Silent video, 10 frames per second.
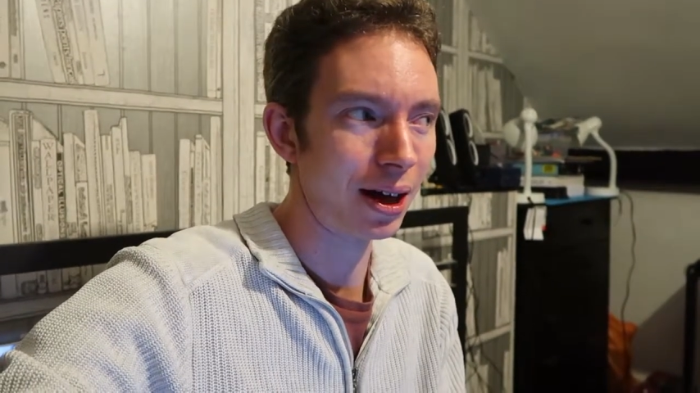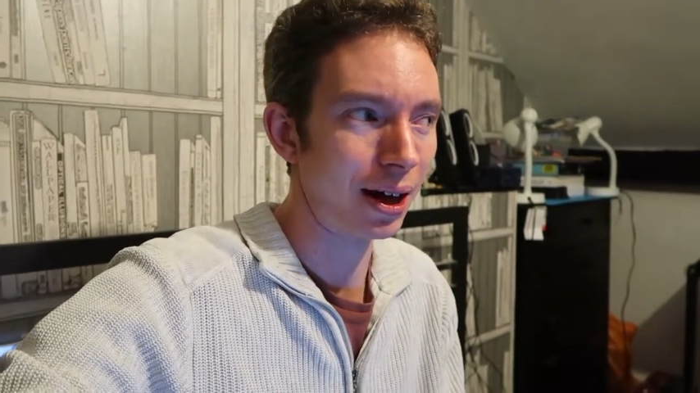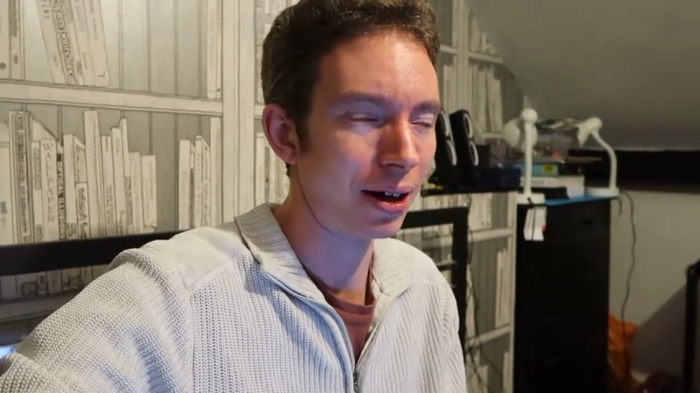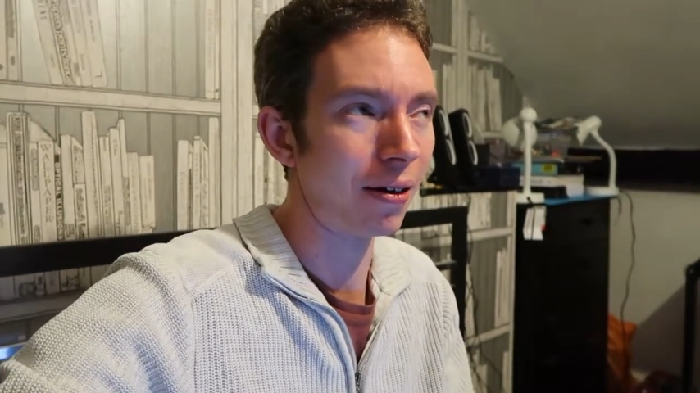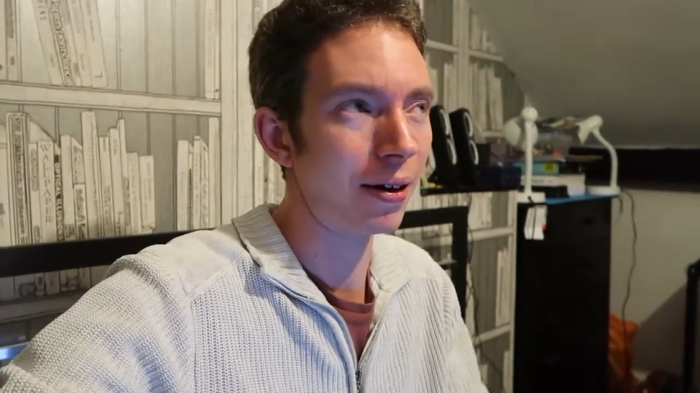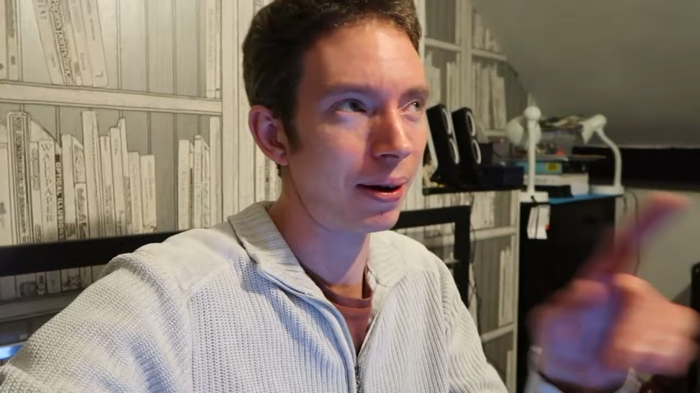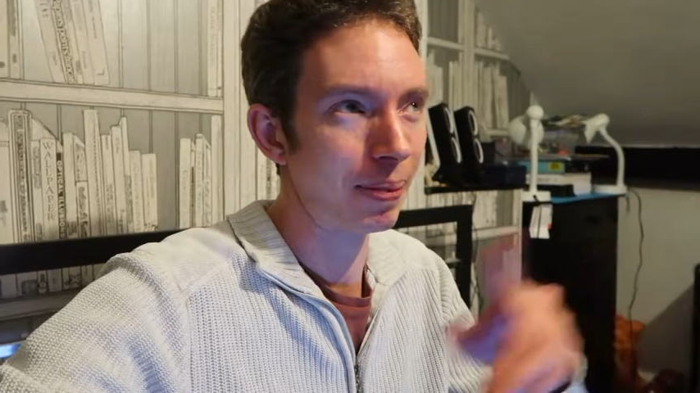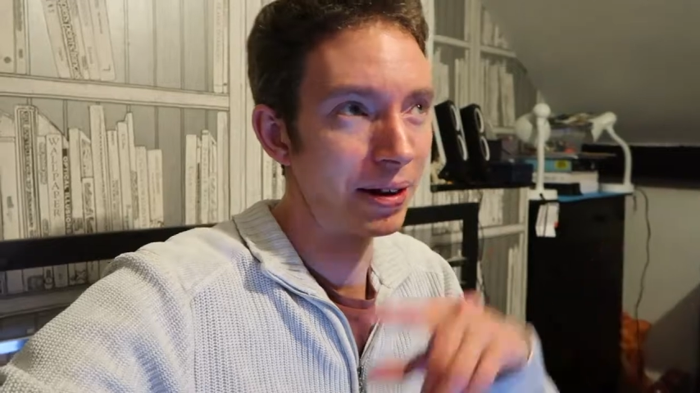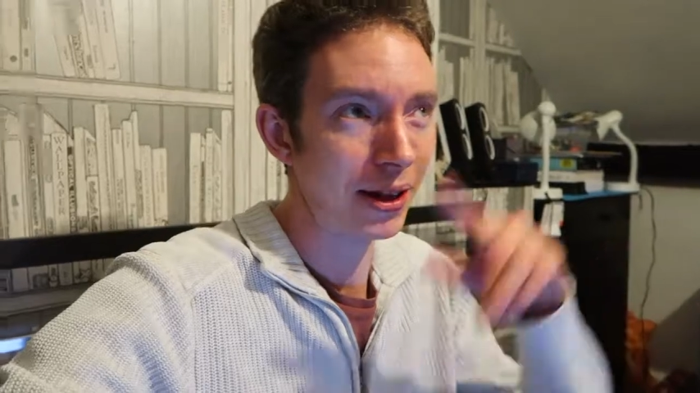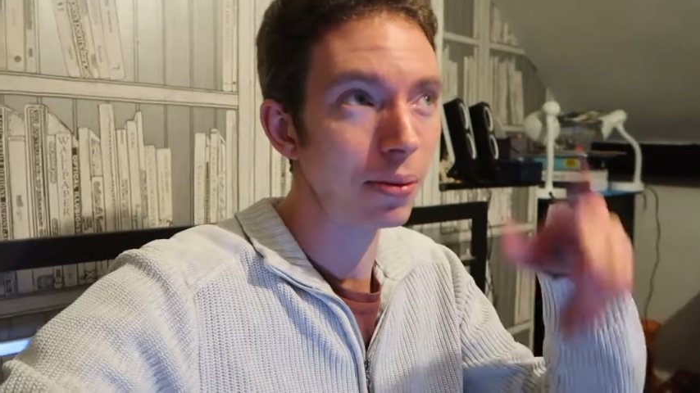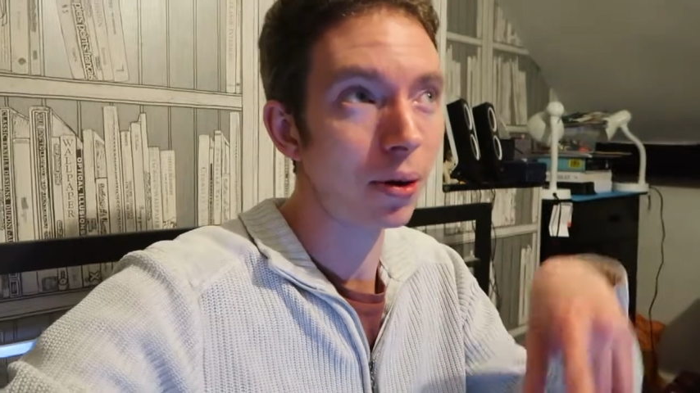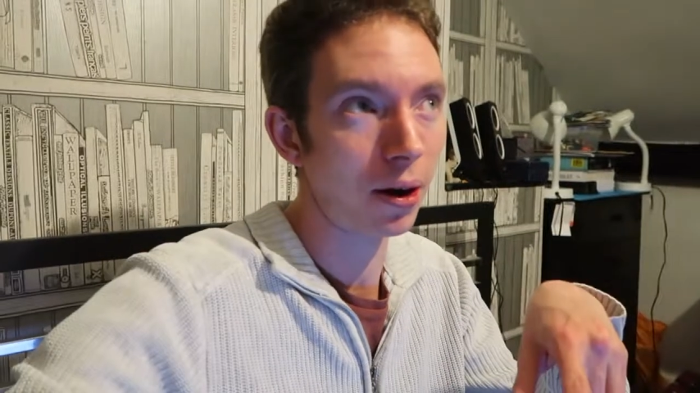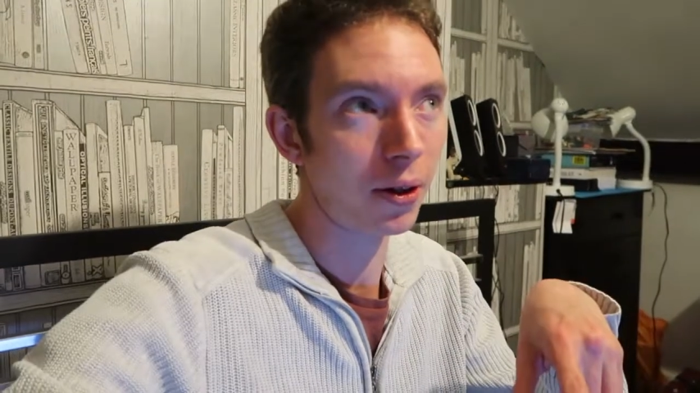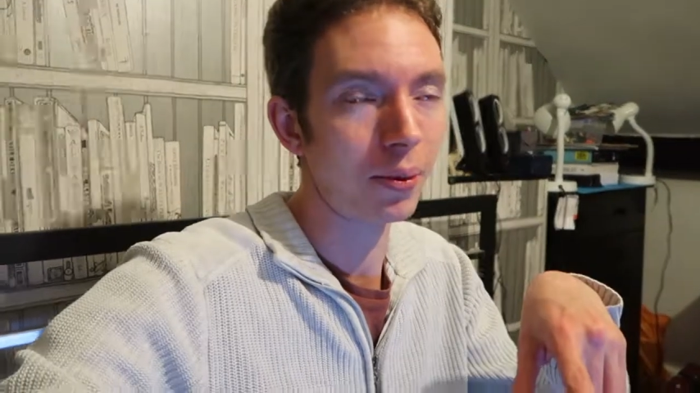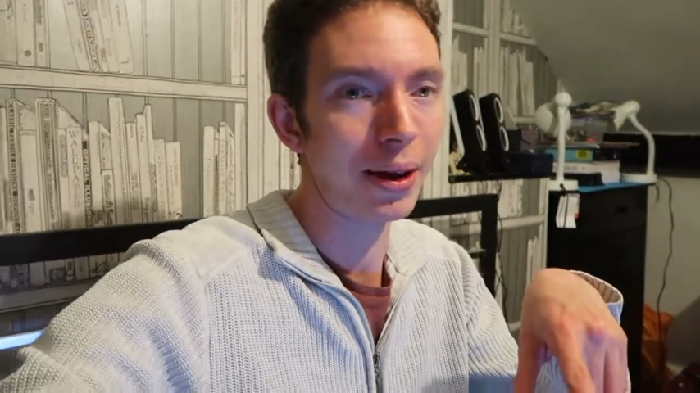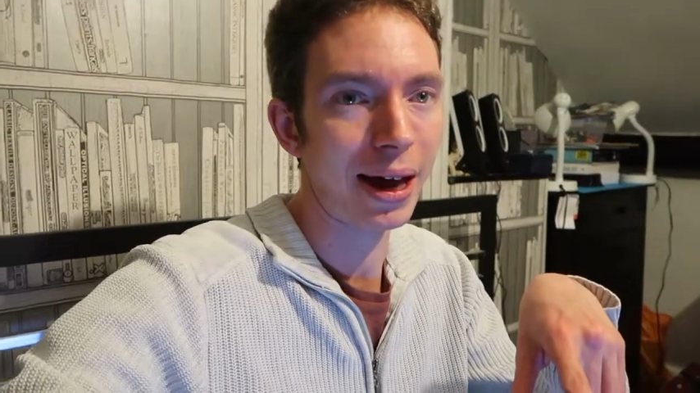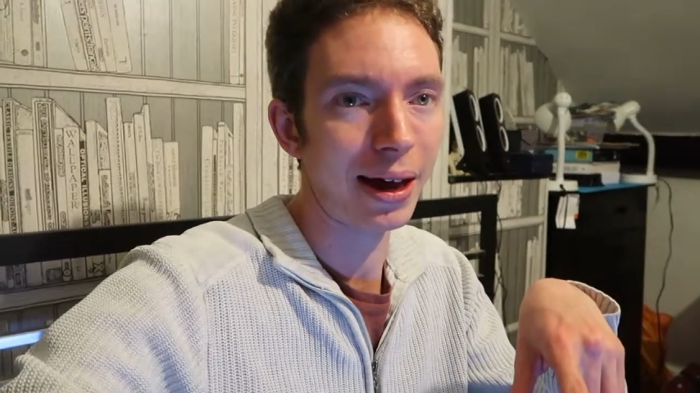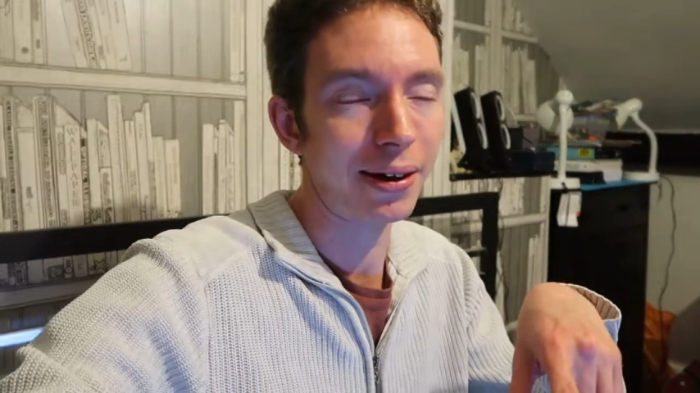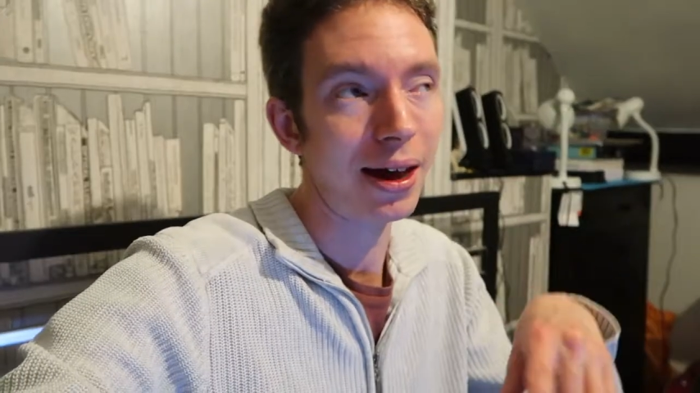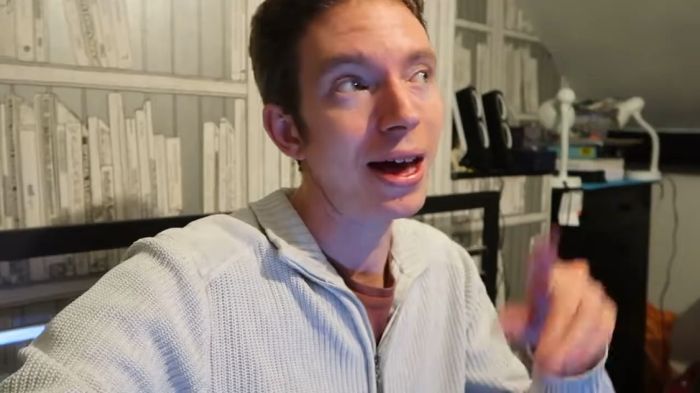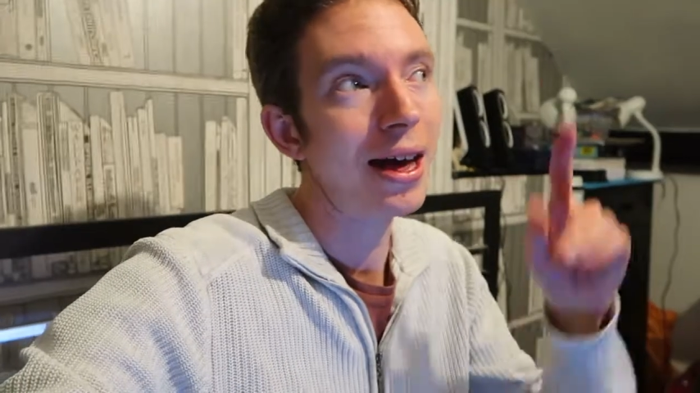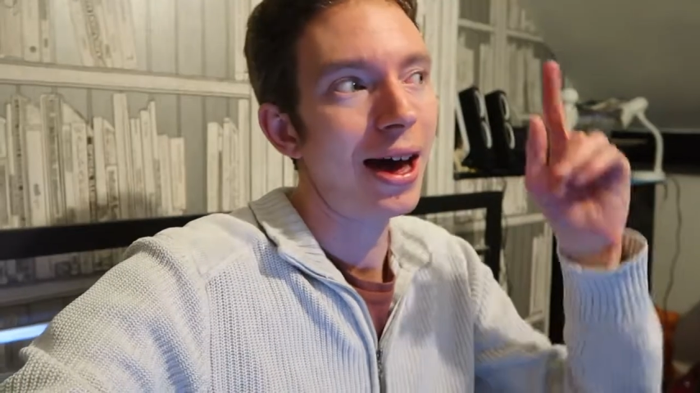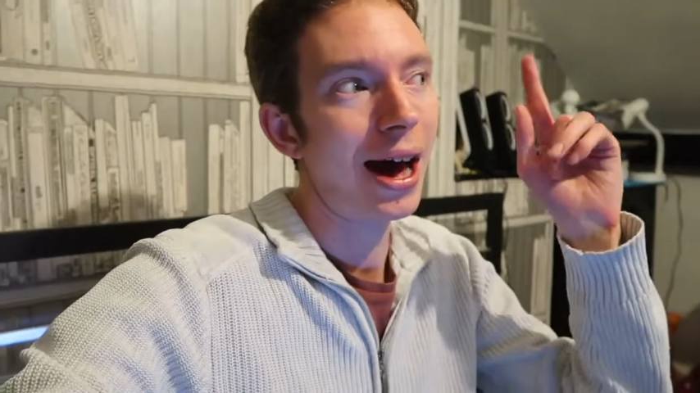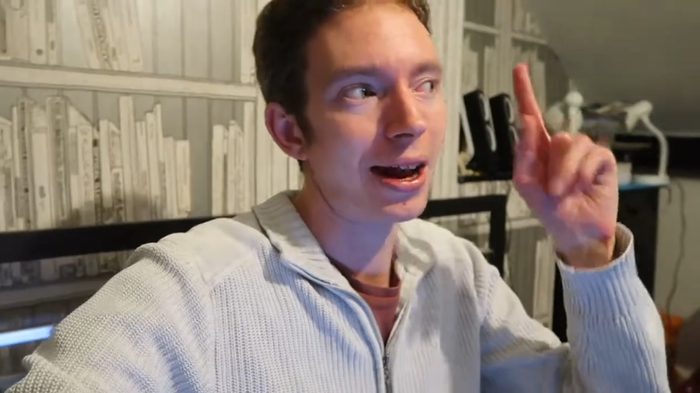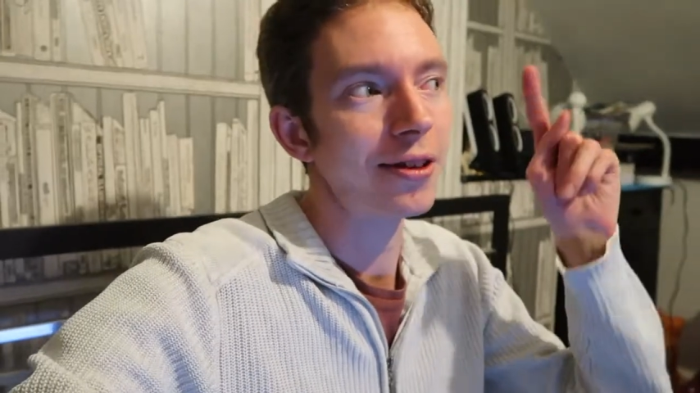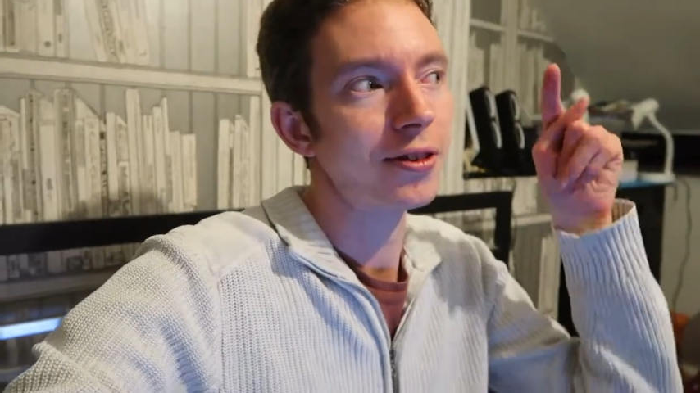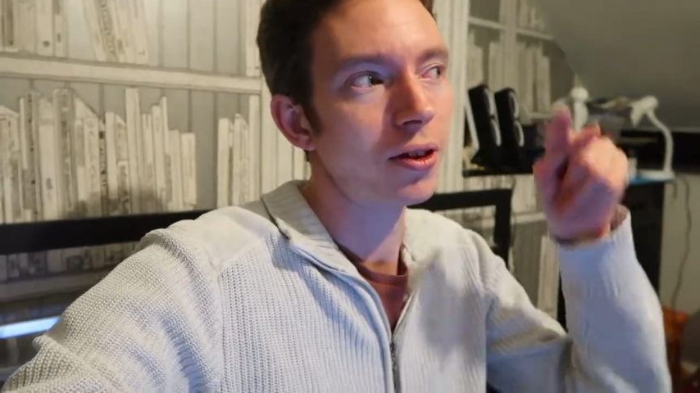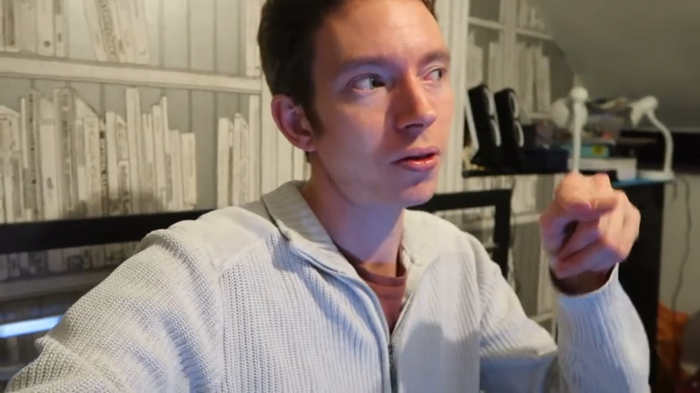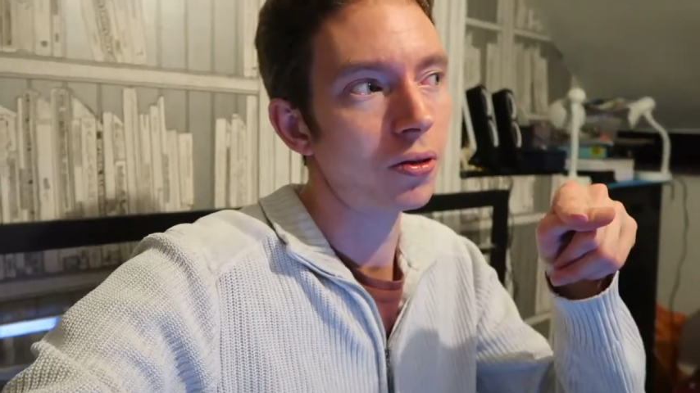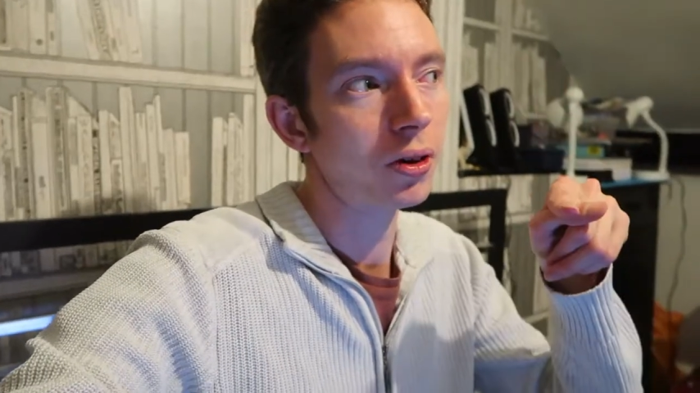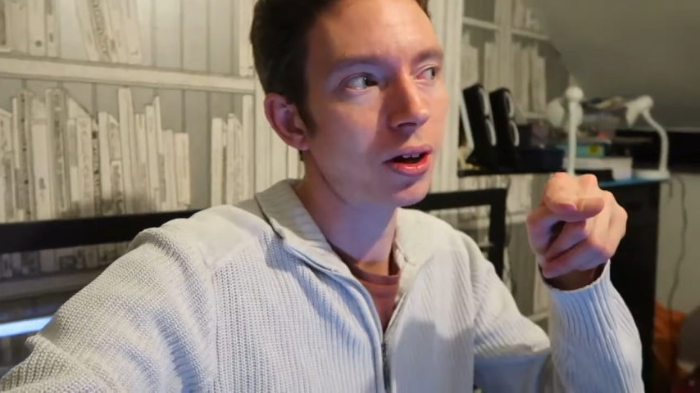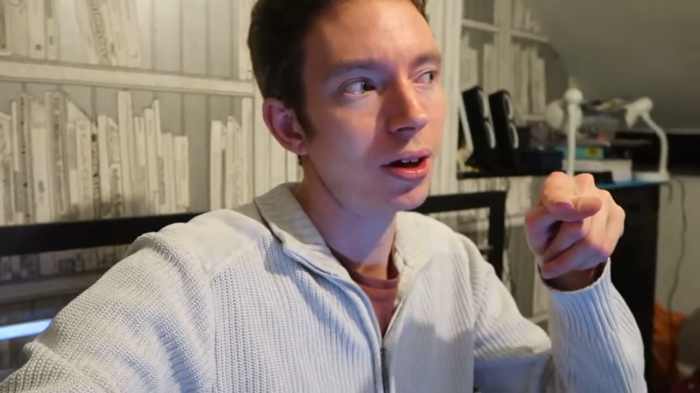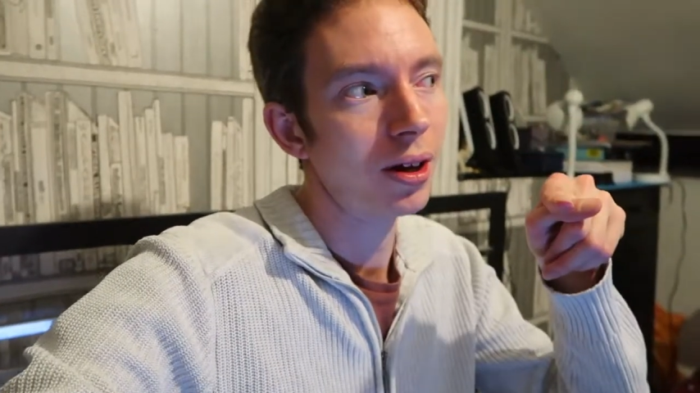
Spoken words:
I picked another one at the weekend, and it sold